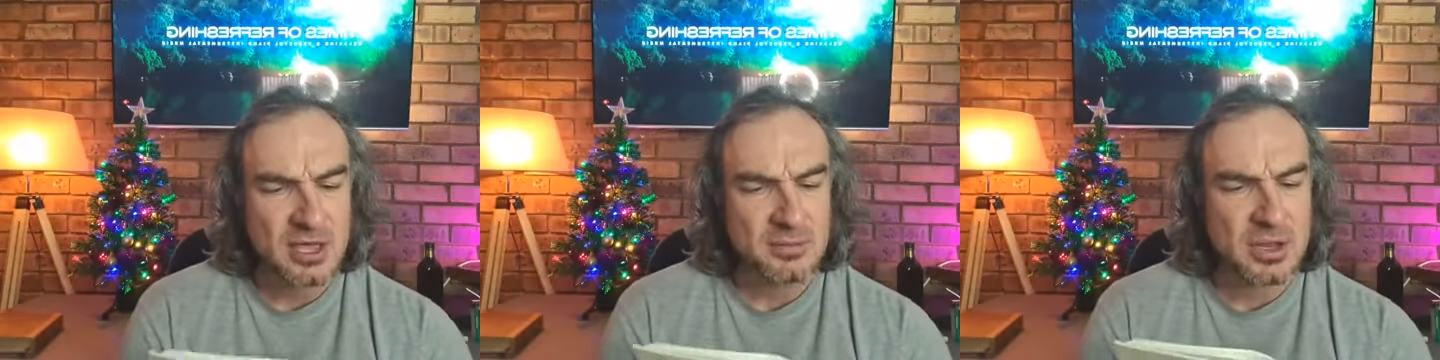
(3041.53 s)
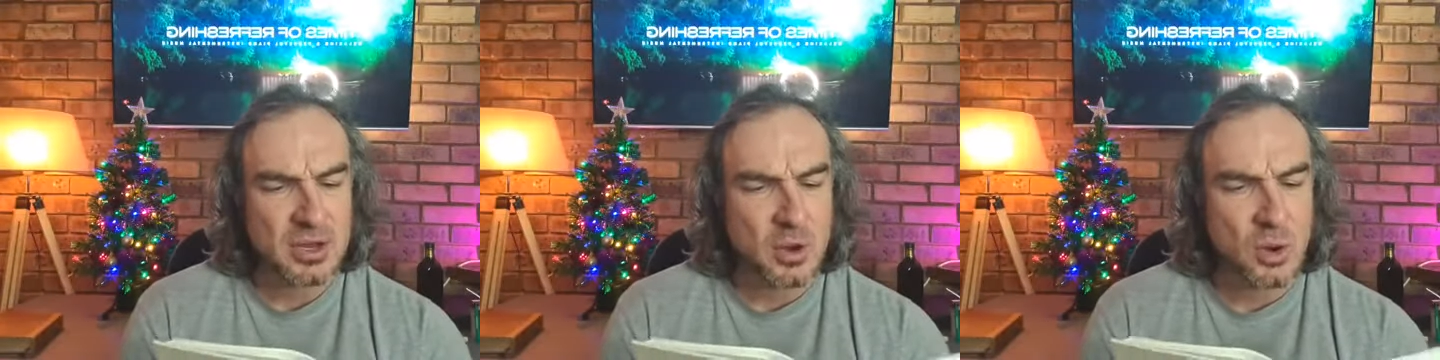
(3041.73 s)

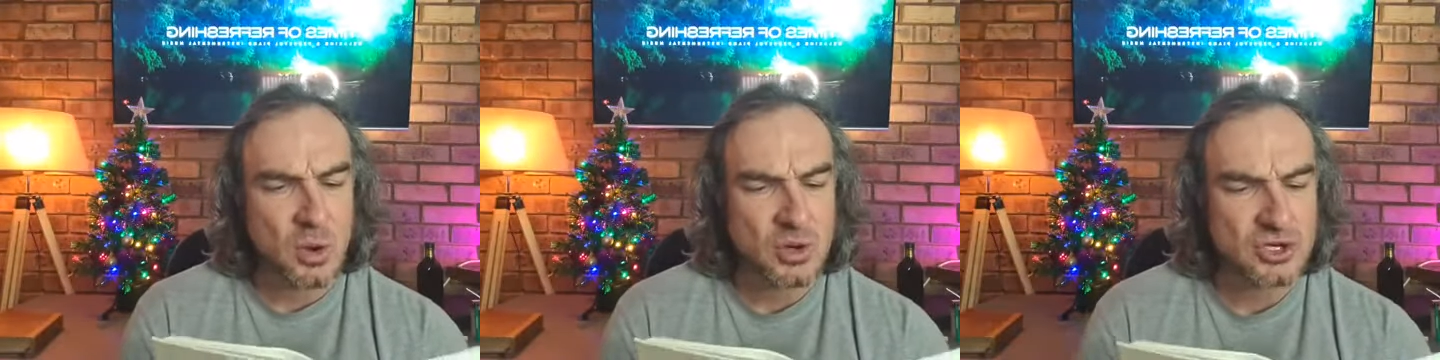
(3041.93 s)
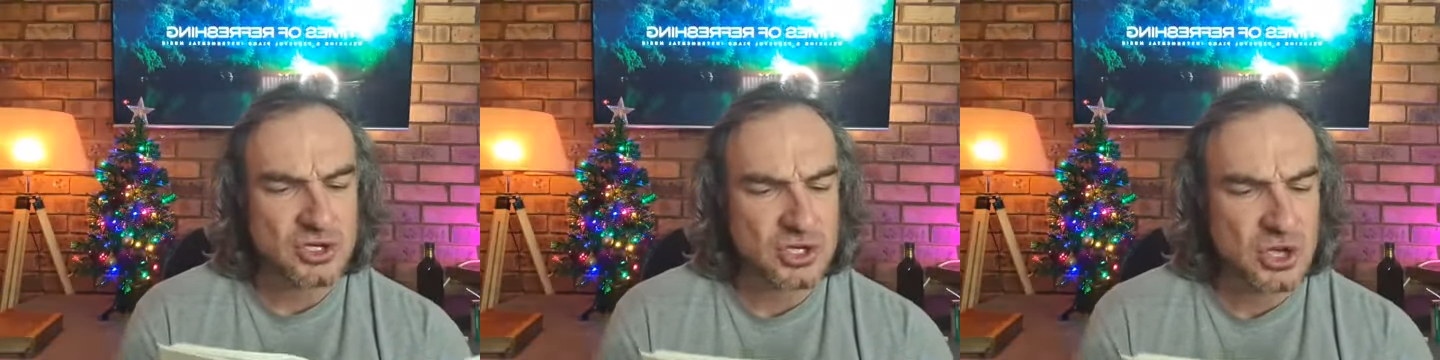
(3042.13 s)

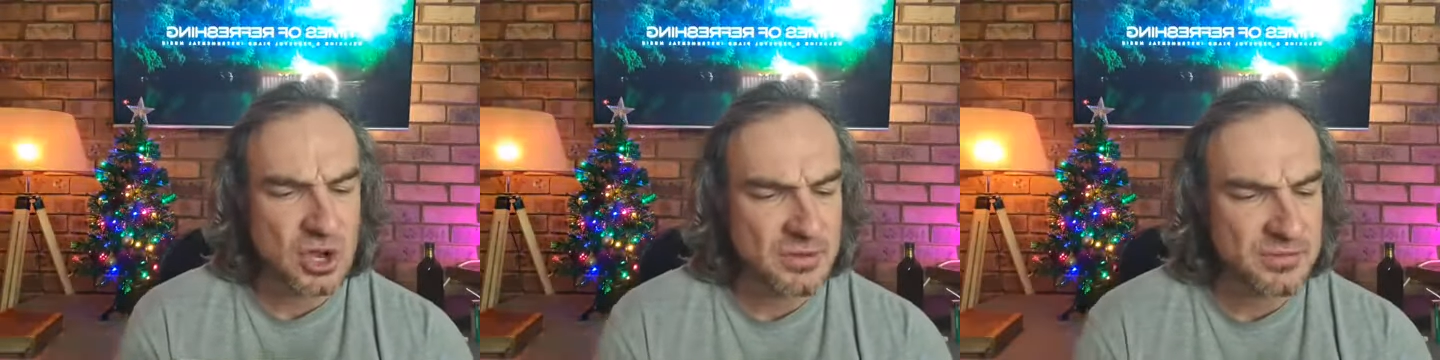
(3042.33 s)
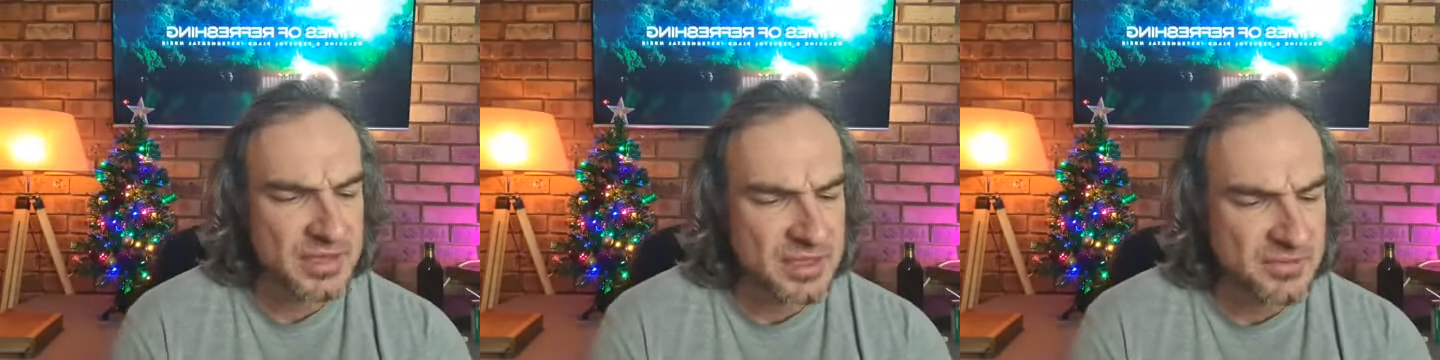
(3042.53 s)
Because
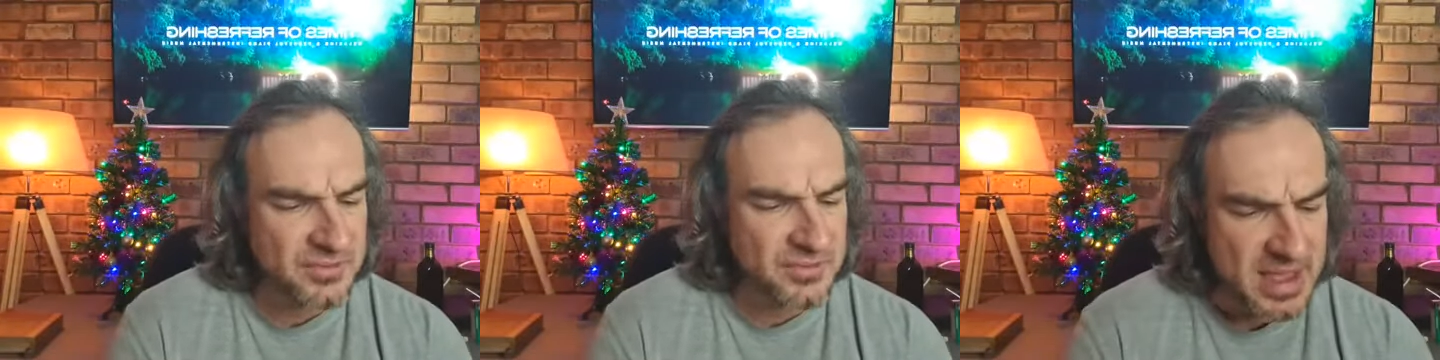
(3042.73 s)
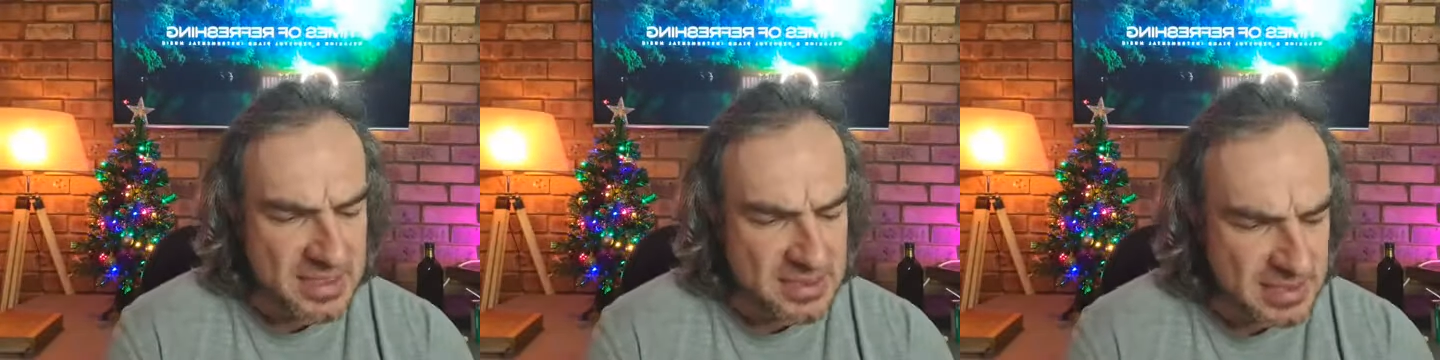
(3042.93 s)
of their
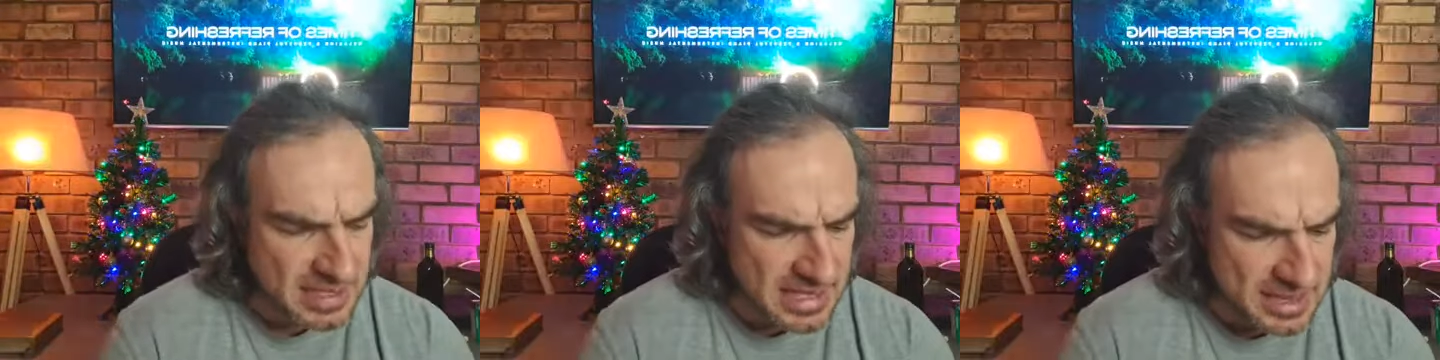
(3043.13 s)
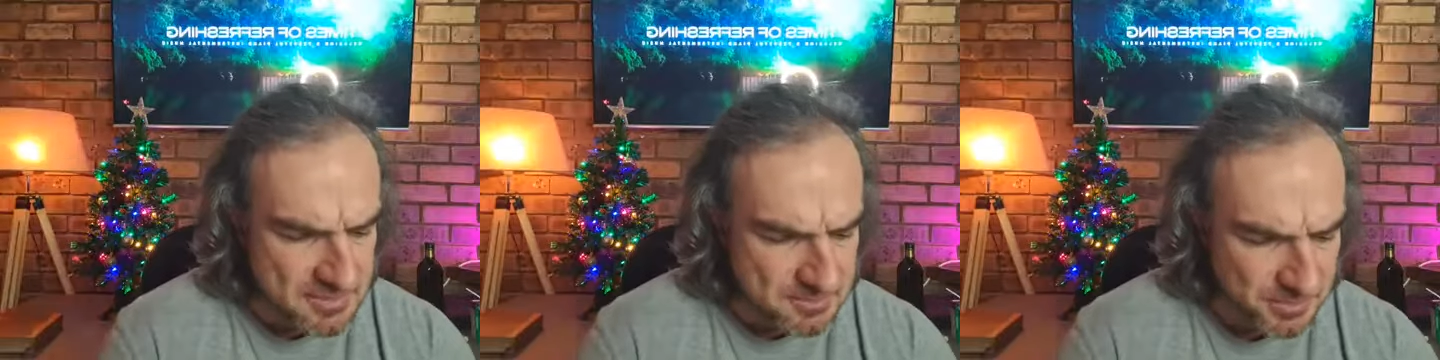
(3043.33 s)
faith in
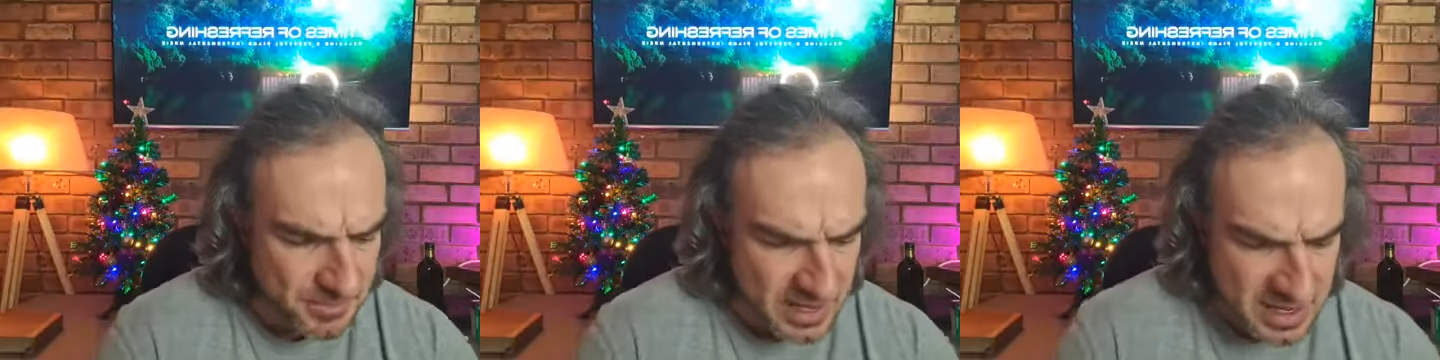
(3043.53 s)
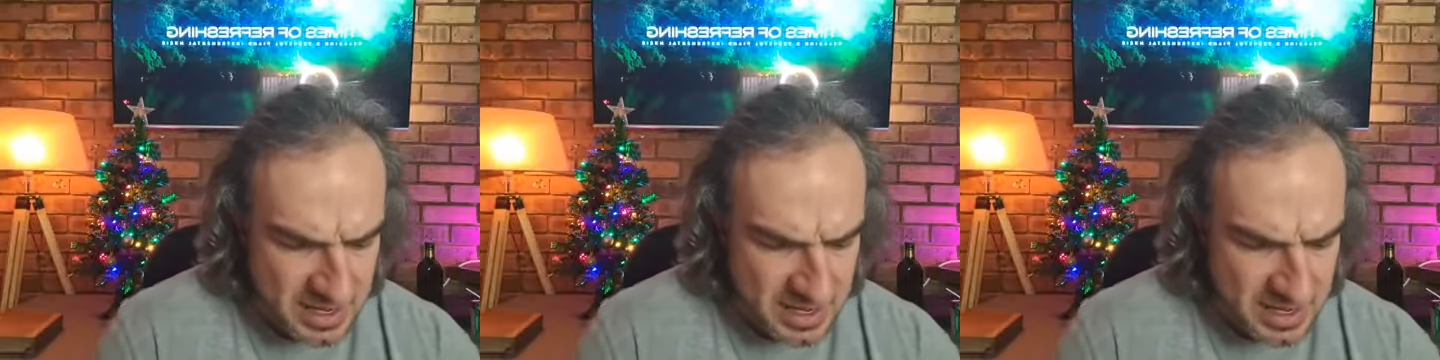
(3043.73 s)
him,